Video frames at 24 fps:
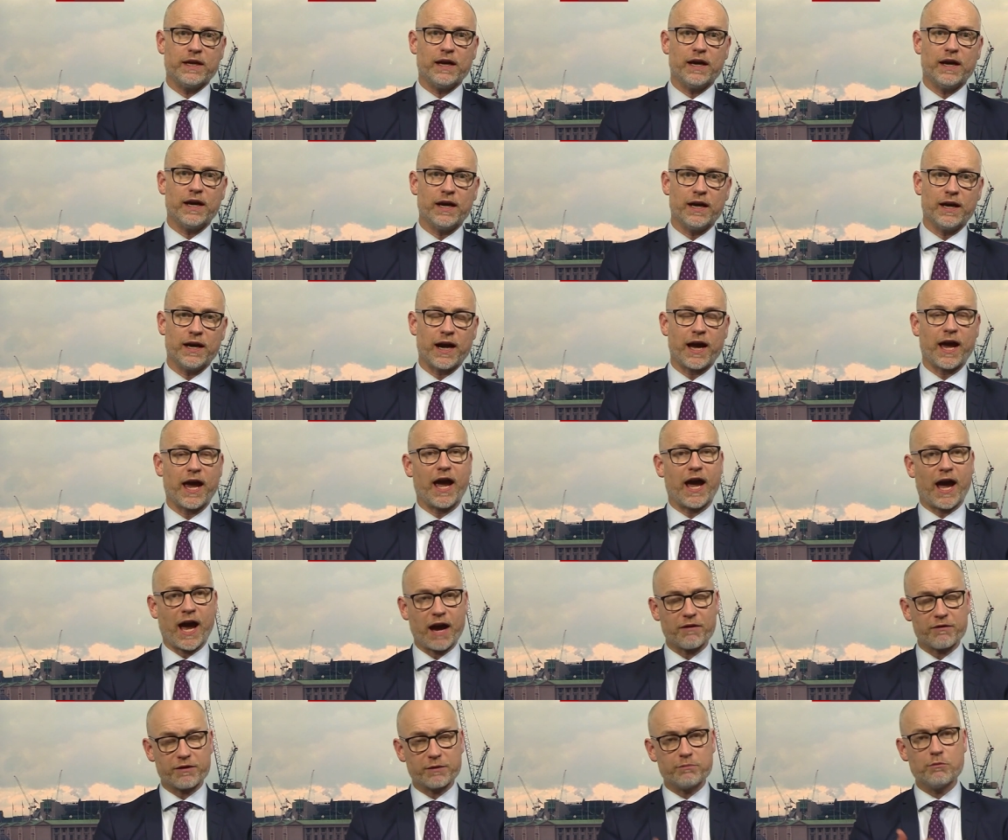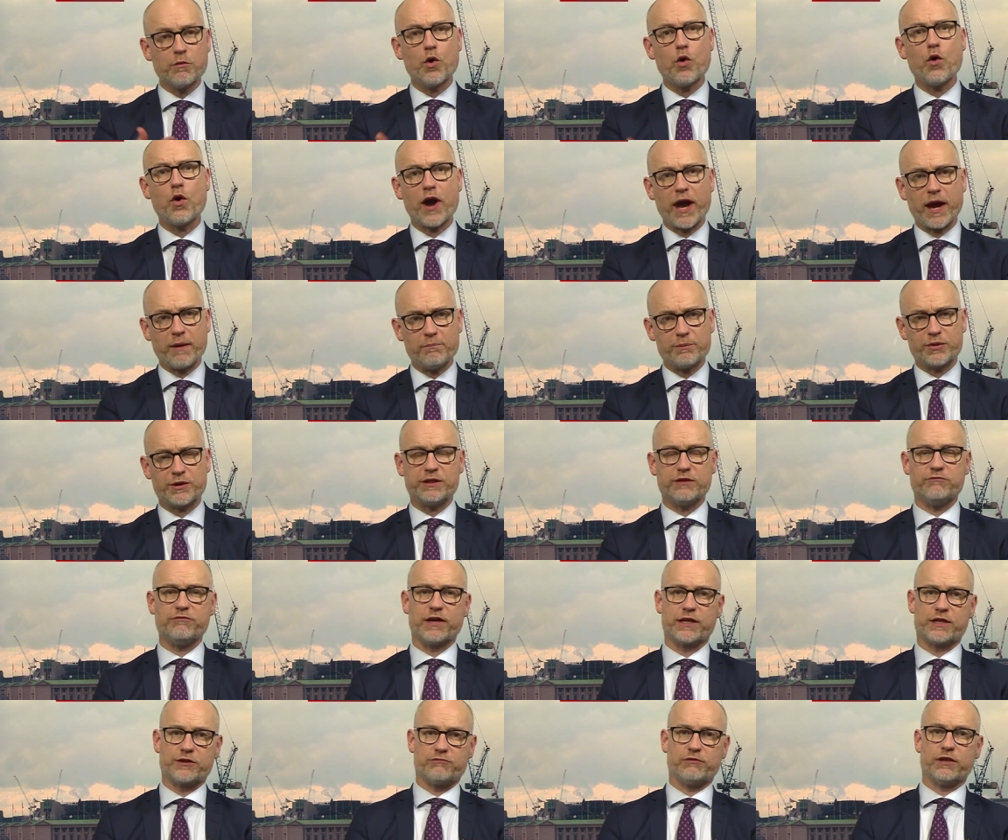uh, having more empty
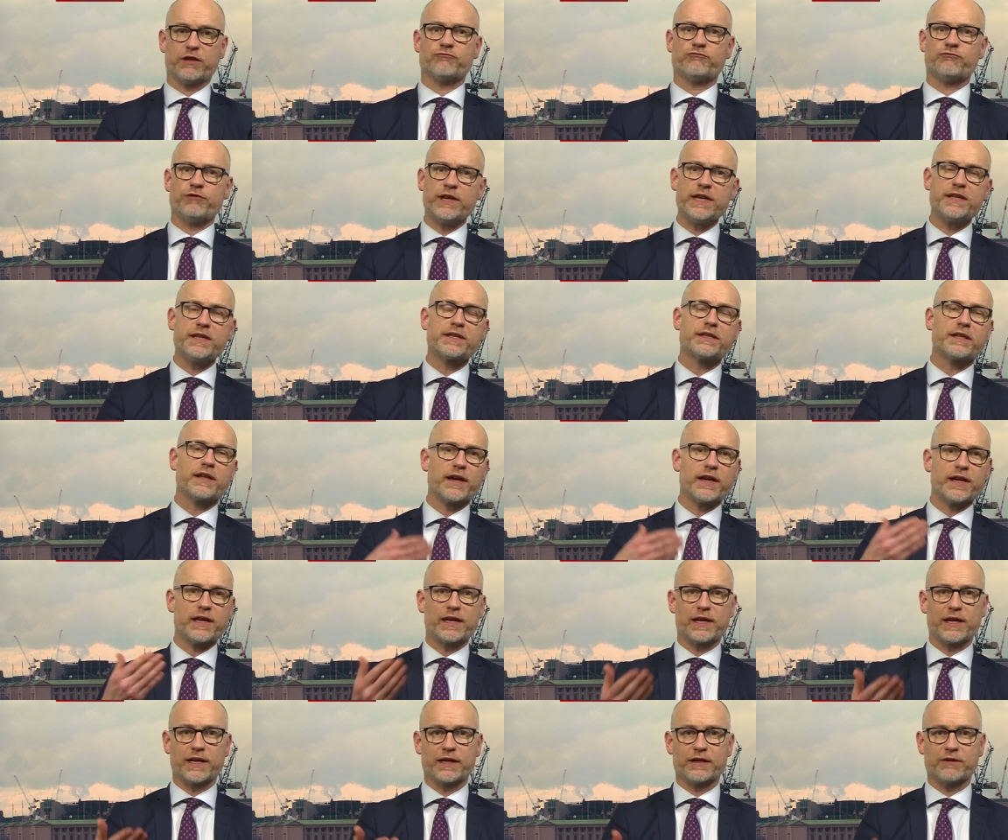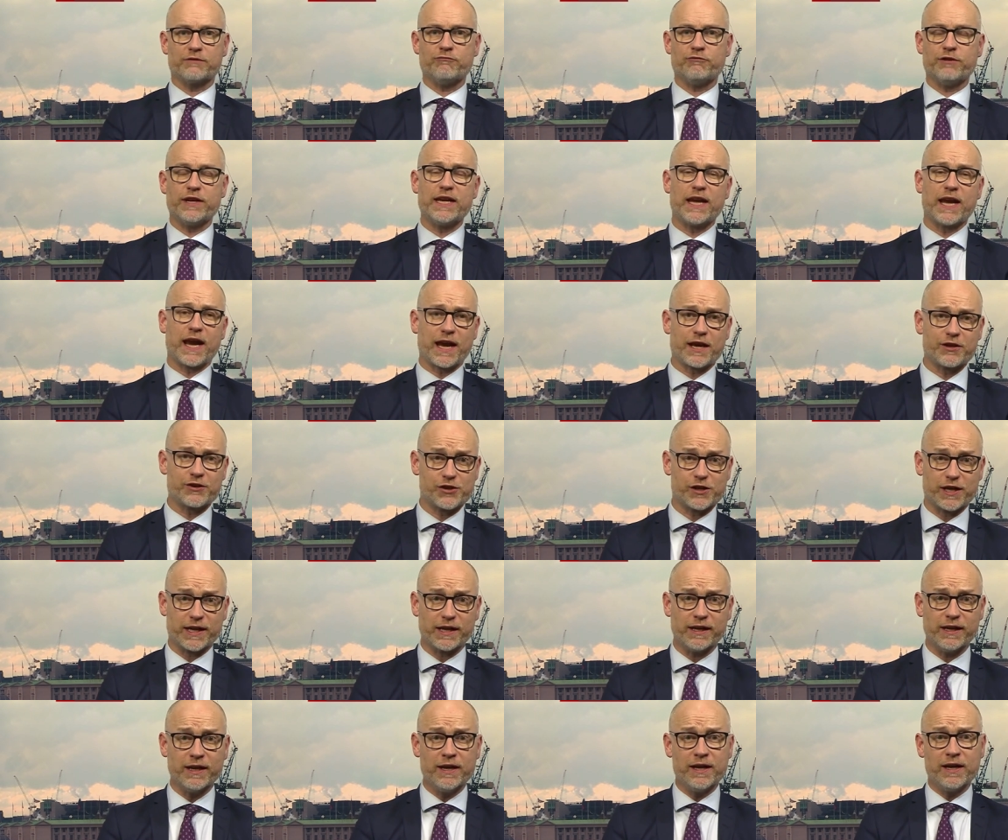rhetoric, recycling and
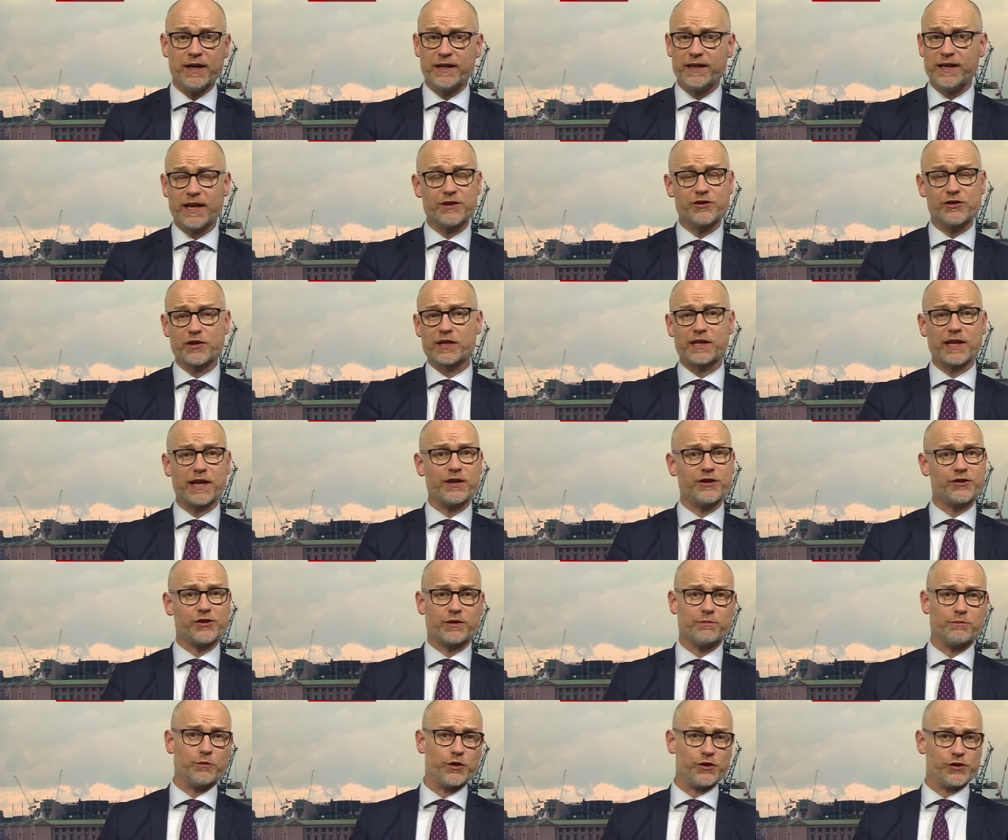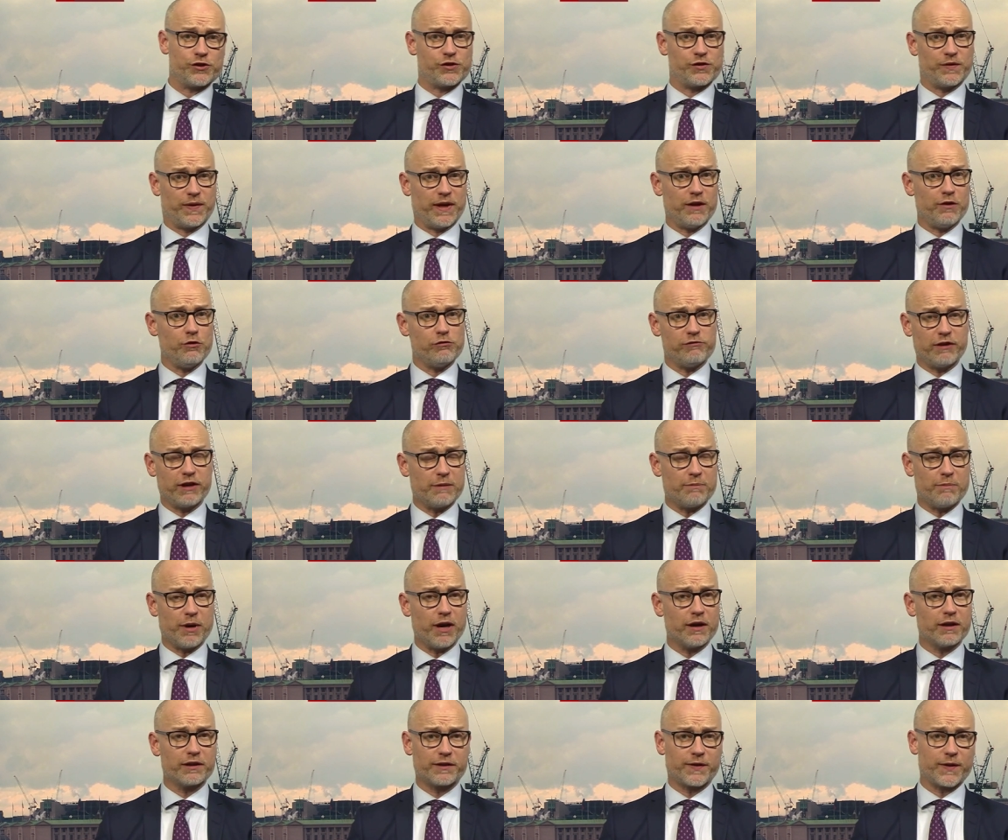rehashing legislation which they already
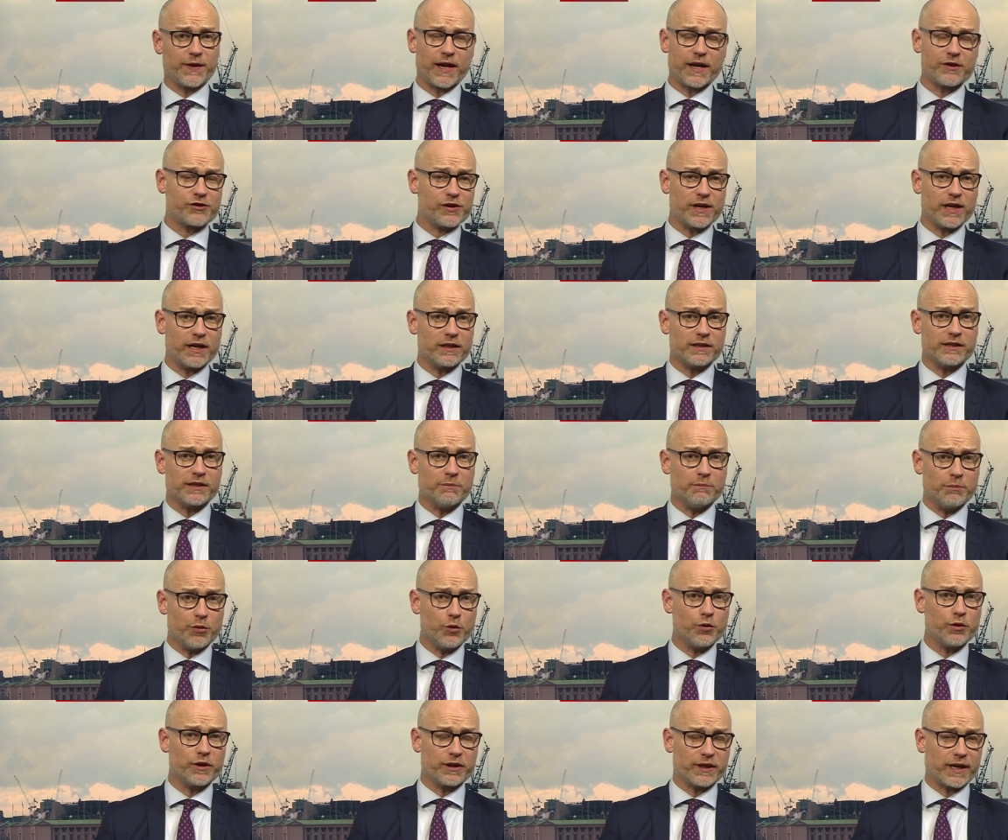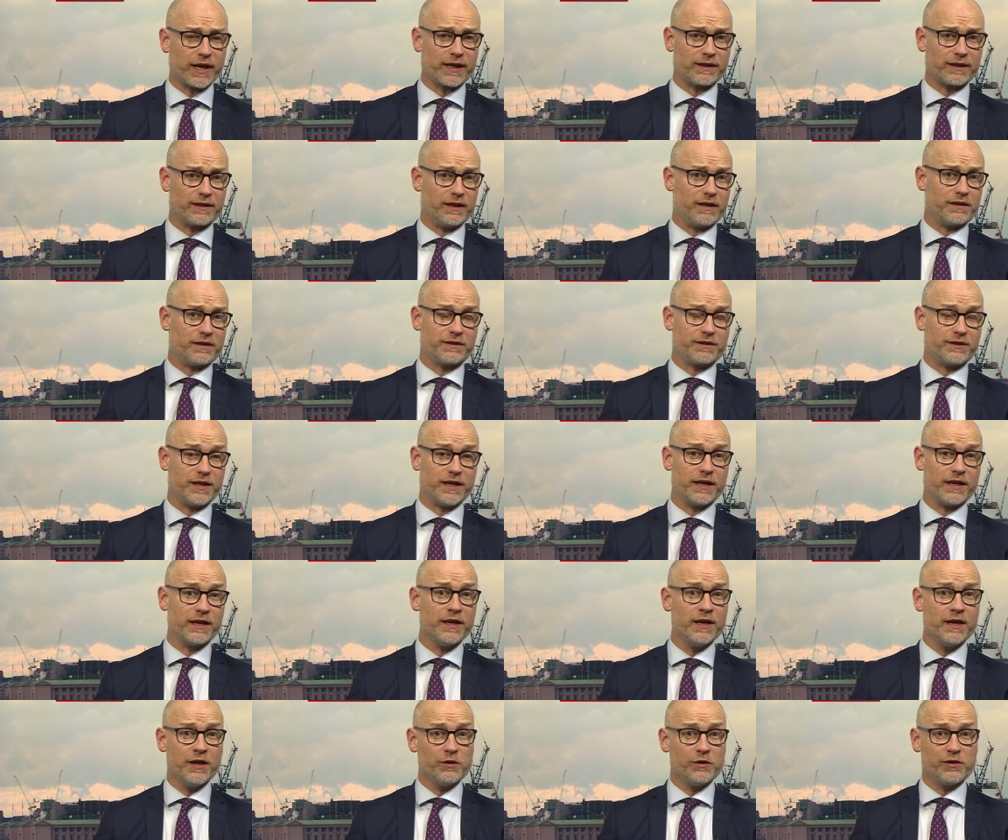passed the Nationality and Borders Act last year,
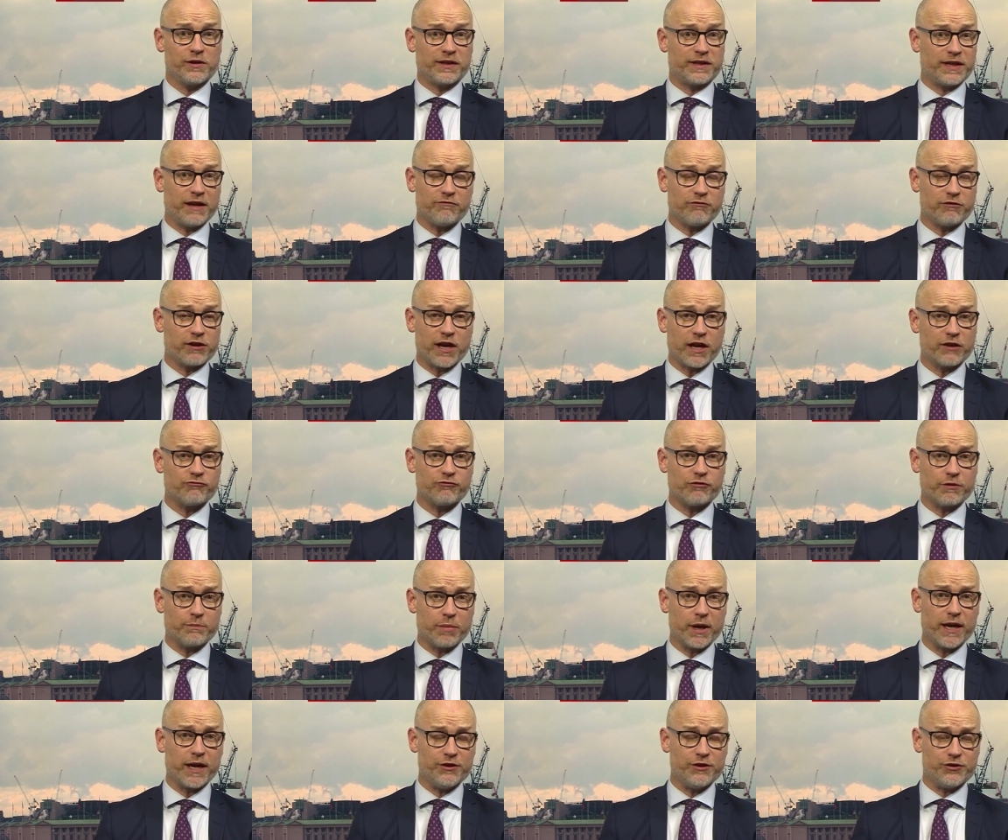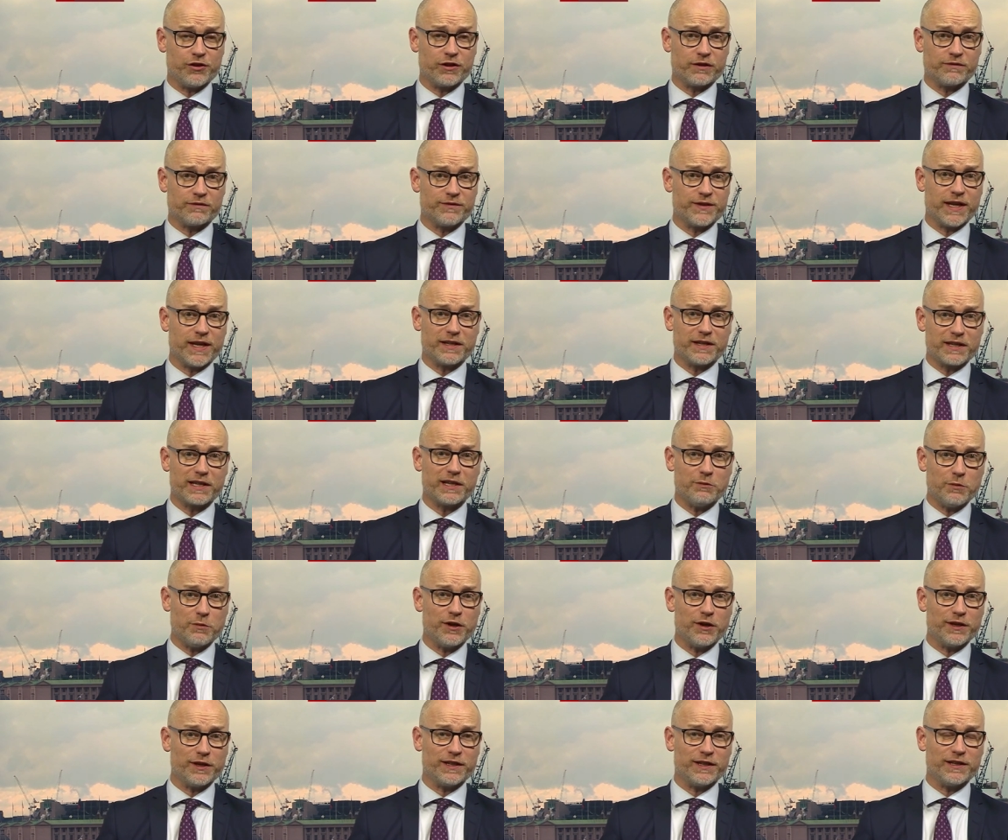several hundred pages of densely
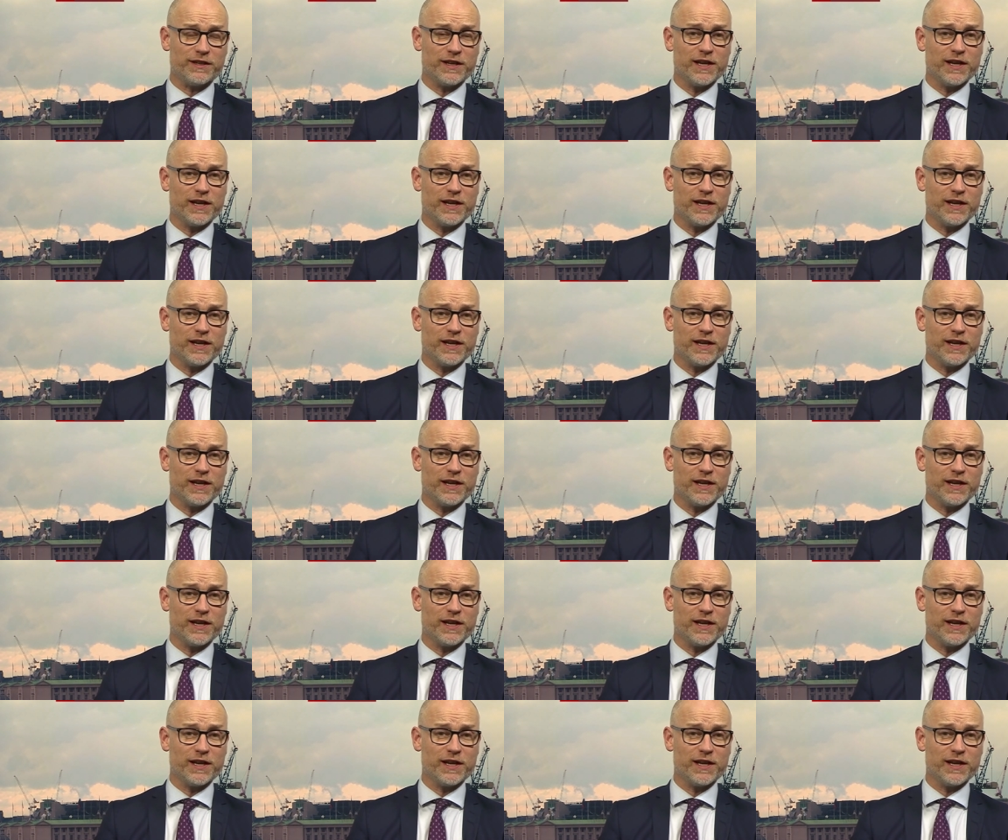worded